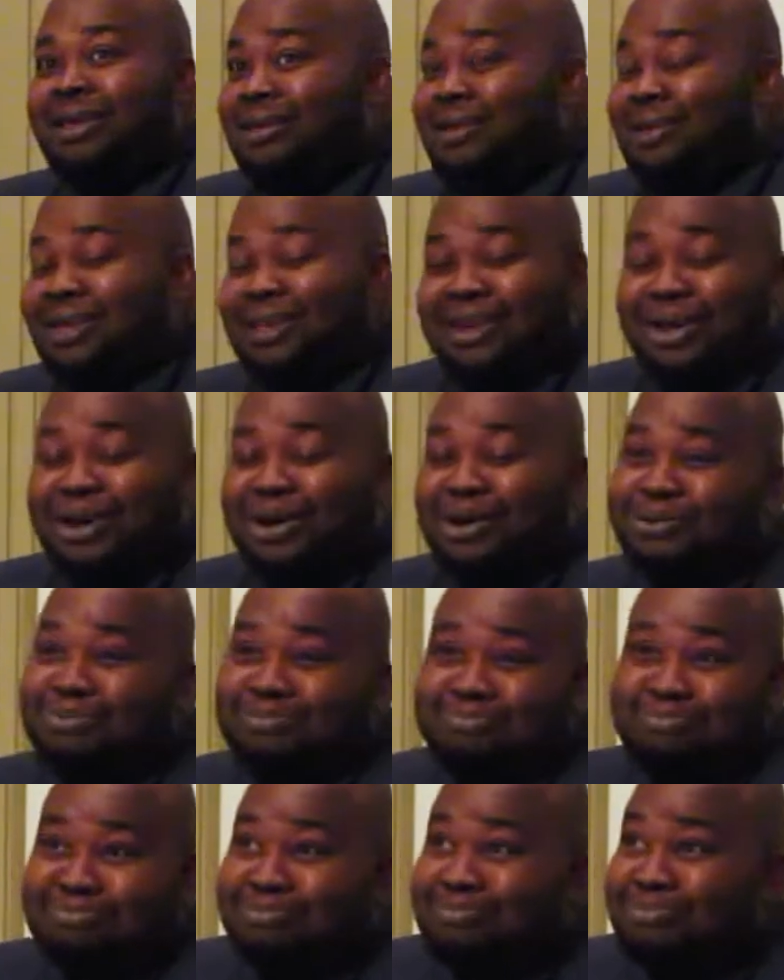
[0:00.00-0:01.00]
you
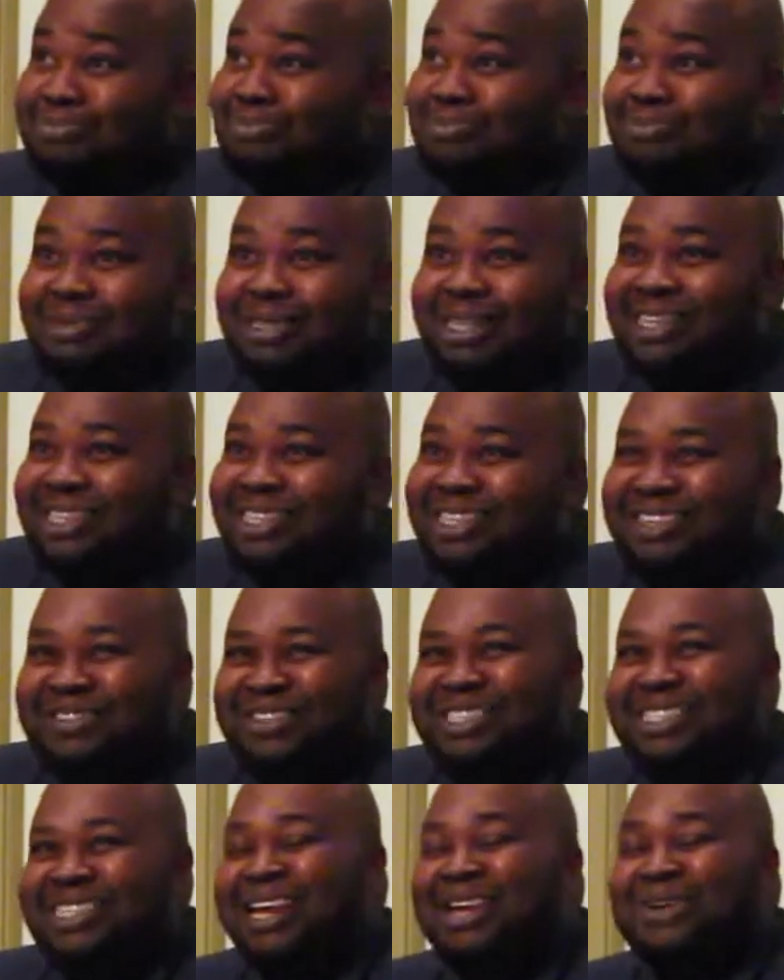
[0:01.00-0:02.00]
know,
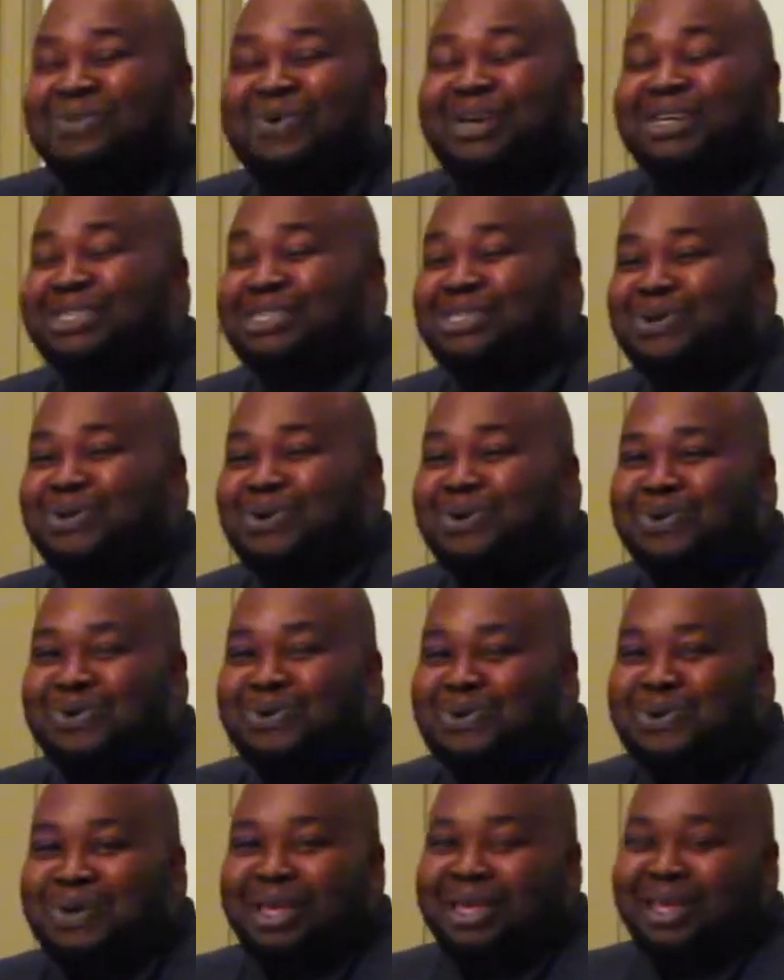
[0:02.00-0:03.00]
second week of
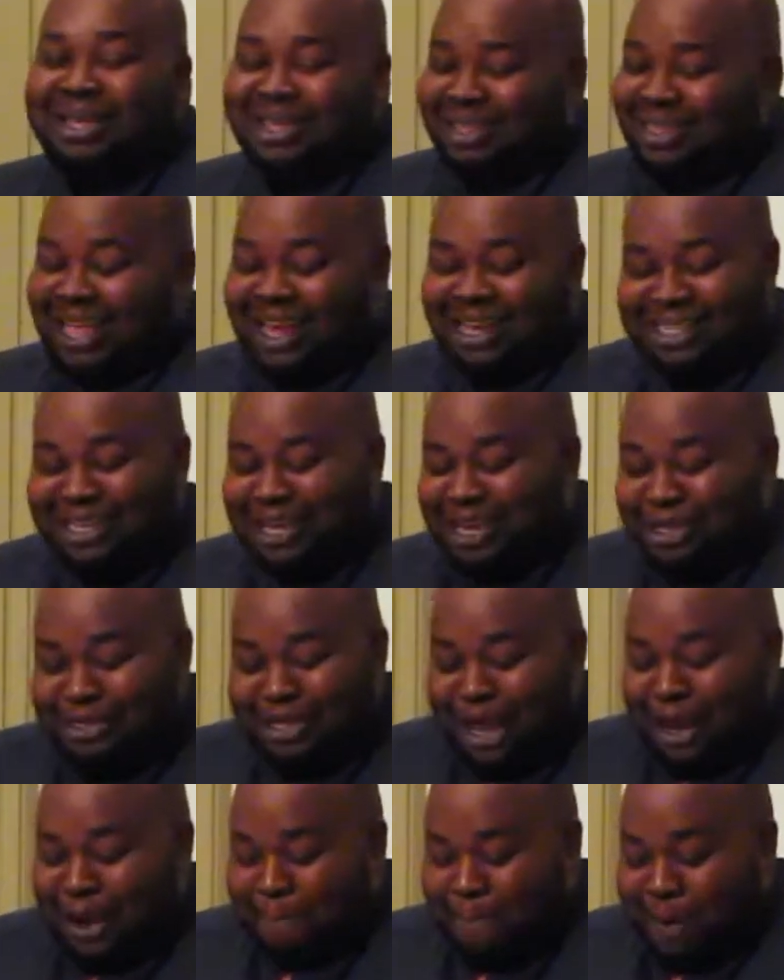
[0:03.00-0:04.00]
school, like I said, it's
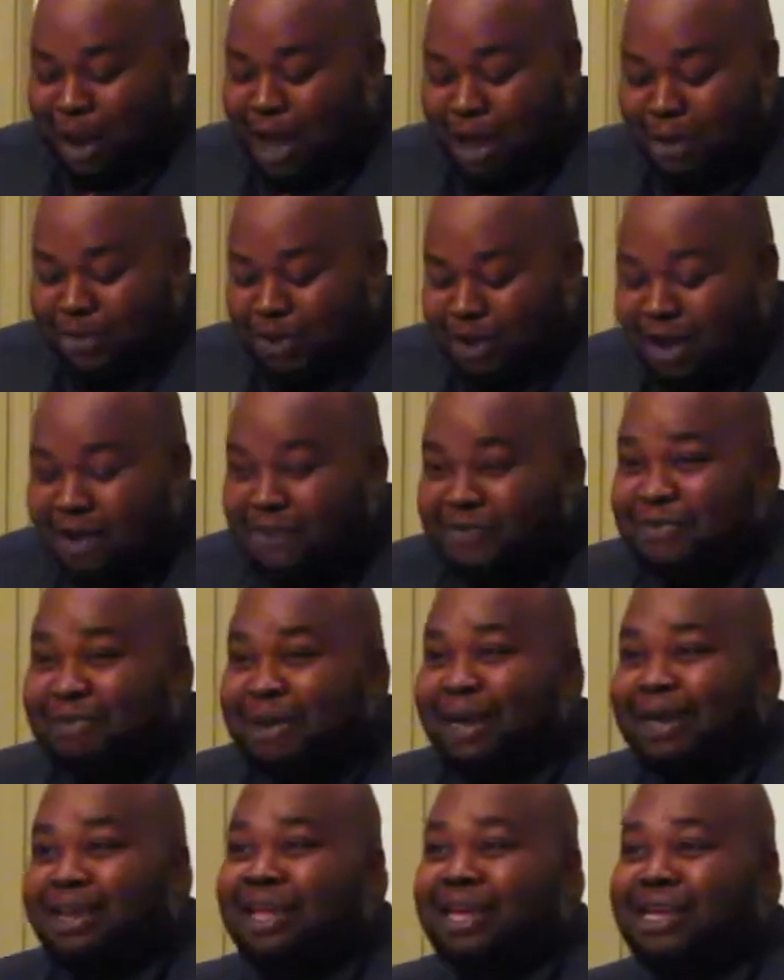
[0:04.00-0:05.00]
like a bomb went off in
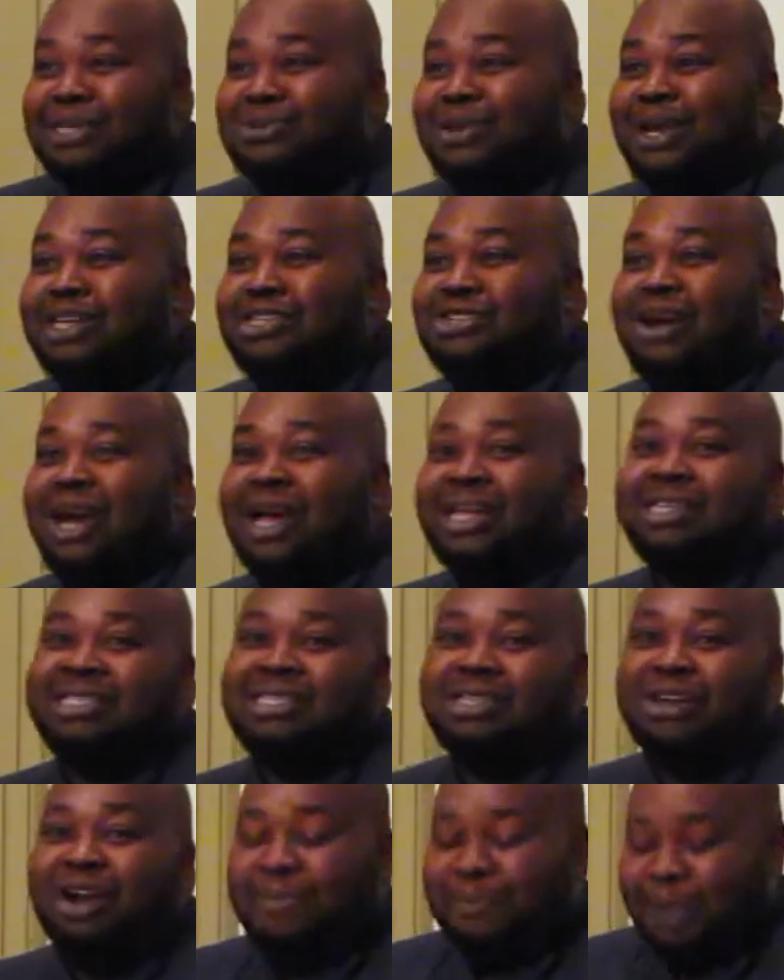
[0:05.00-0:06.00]
my class and I tried to
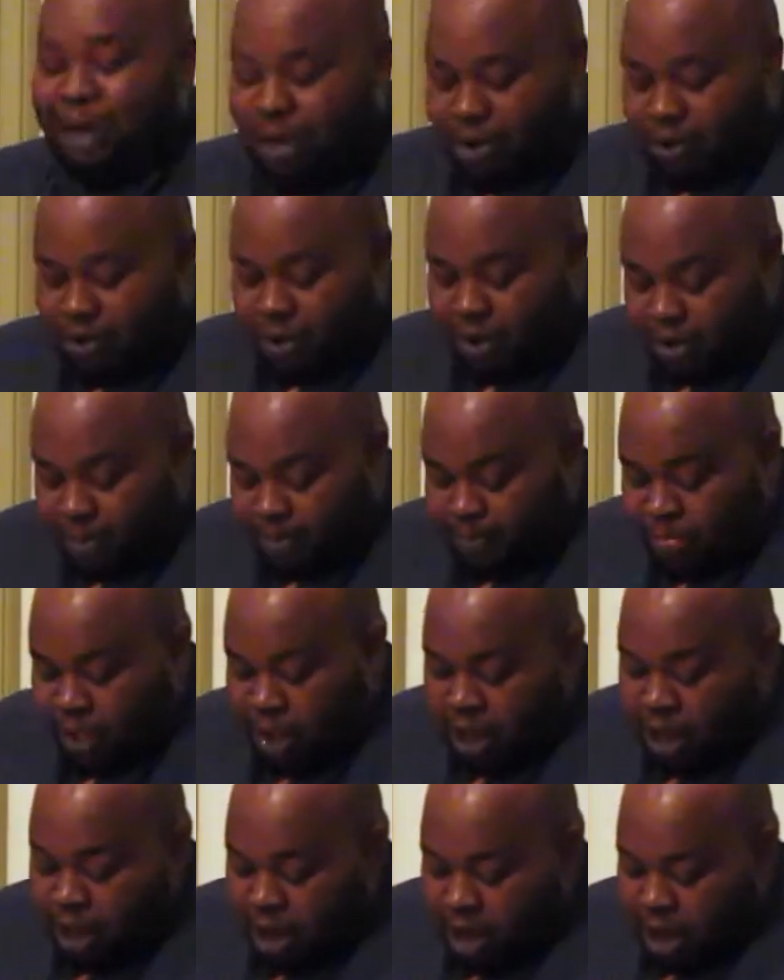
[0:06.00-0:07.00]
start my unit.
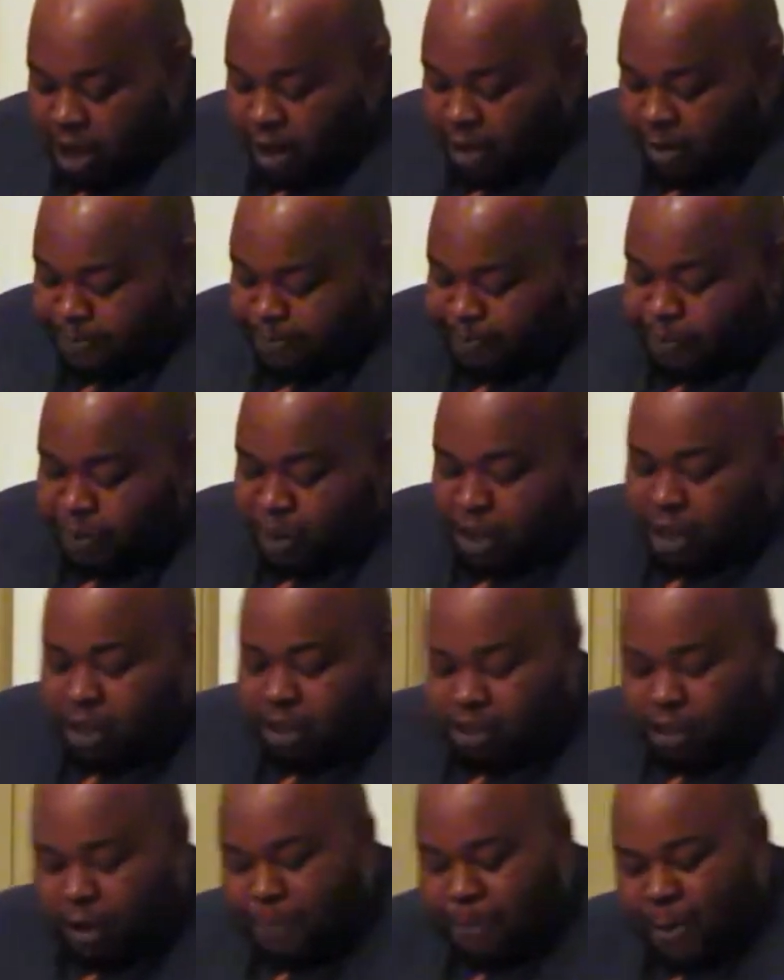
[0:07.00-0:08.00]

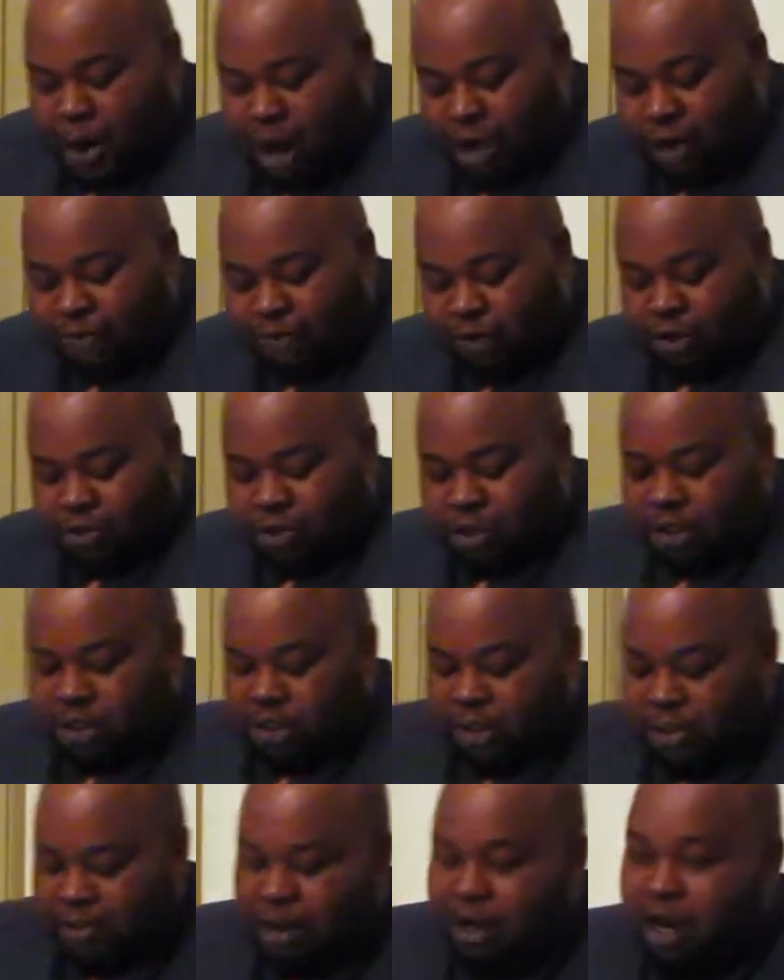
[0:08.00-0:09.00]
So part of using the
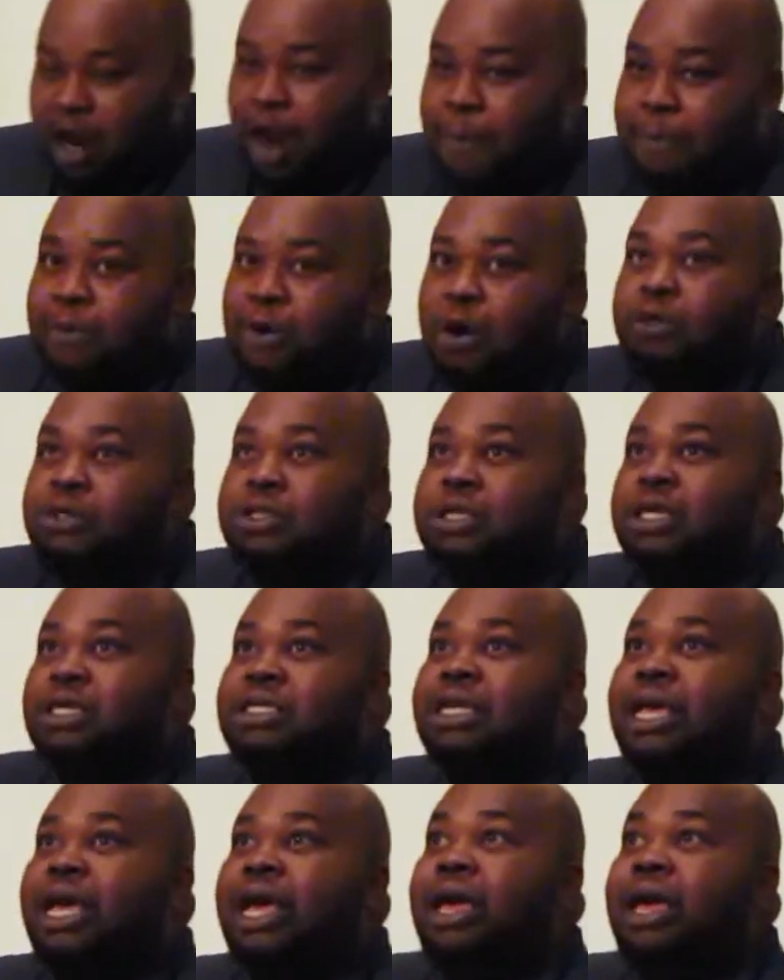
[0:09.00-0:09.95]
seminar approaches,